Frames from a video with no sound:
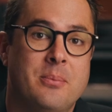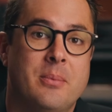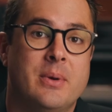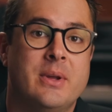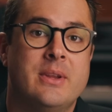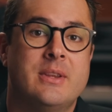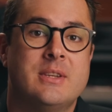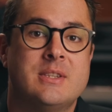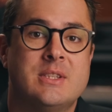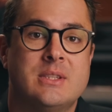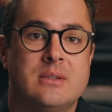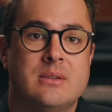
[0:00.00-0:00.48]

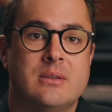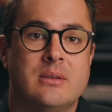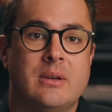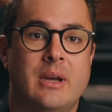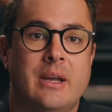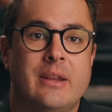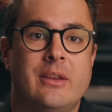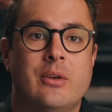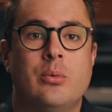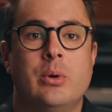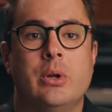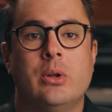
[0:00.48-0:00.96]
myths,
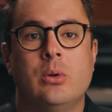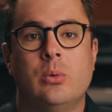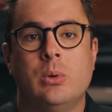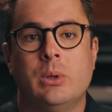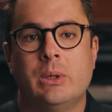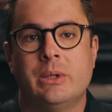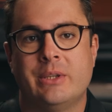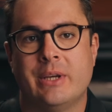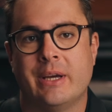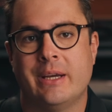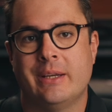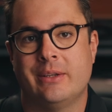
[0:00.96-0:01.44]
and the
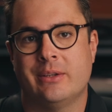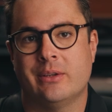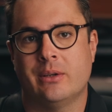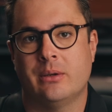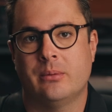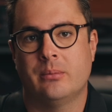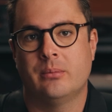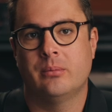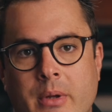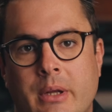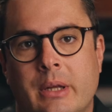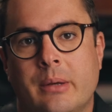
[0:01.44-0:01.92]
real-world data,
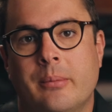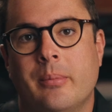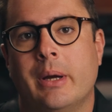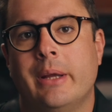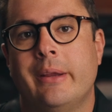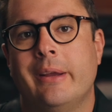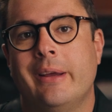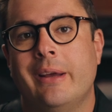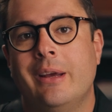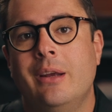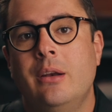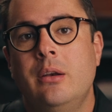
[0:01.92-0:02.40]
and by
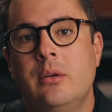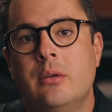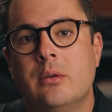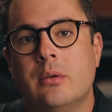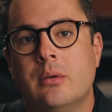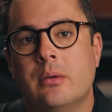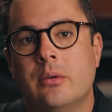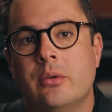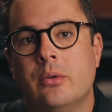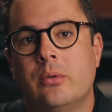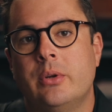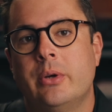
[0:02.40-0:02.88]
the end,
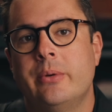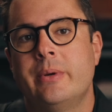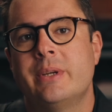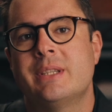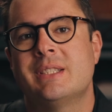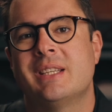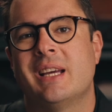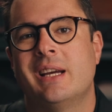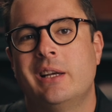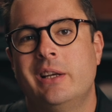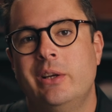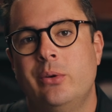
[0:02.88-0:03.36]
you'll know
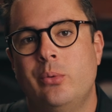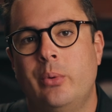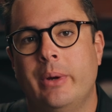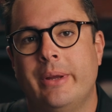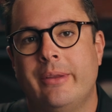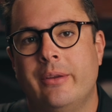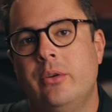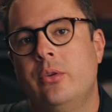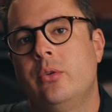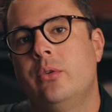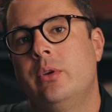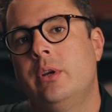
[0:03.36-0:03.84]
exactly
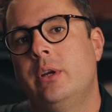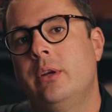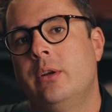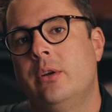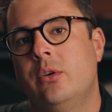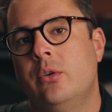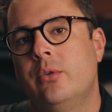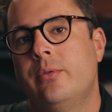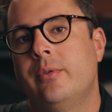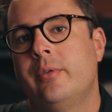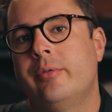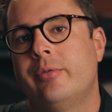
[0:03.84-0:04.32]
whether you need a
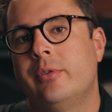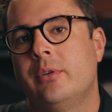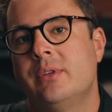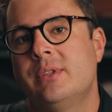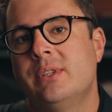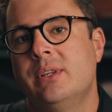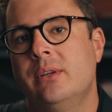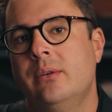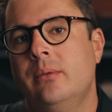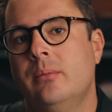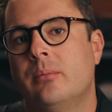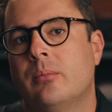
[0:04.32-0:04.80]
UV
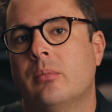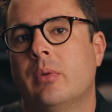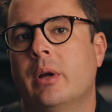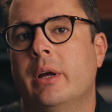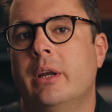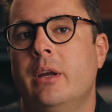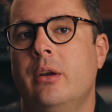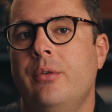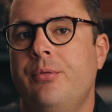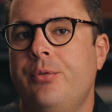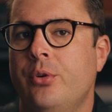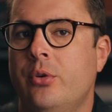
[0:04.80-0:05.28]
filter,
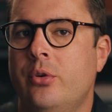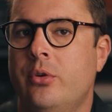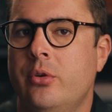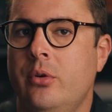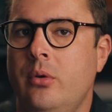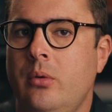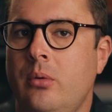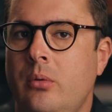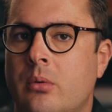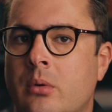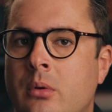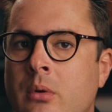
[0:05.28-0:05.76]
and if you
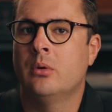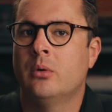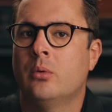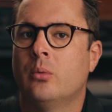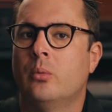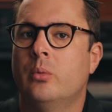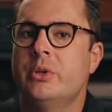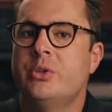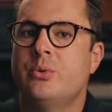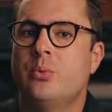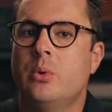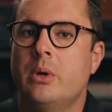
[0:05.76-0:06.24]
do,
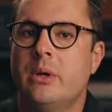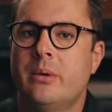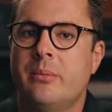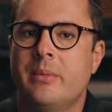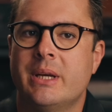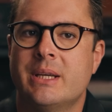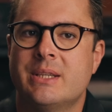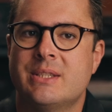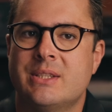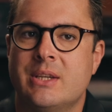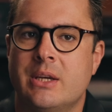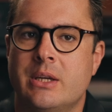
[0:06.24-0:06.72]
which one
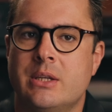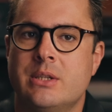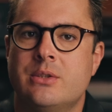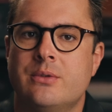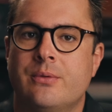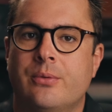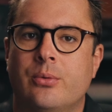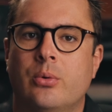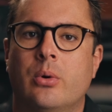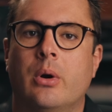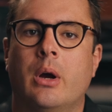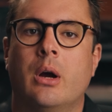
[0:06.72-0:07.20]
makes sense
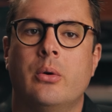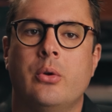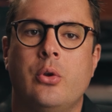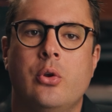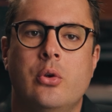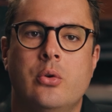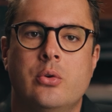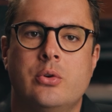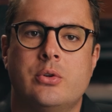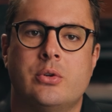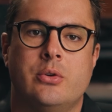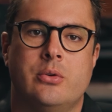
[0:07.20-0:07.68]
for how
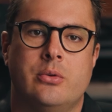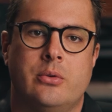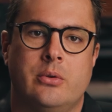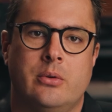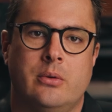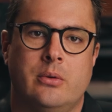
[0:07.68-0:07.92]
you shoot.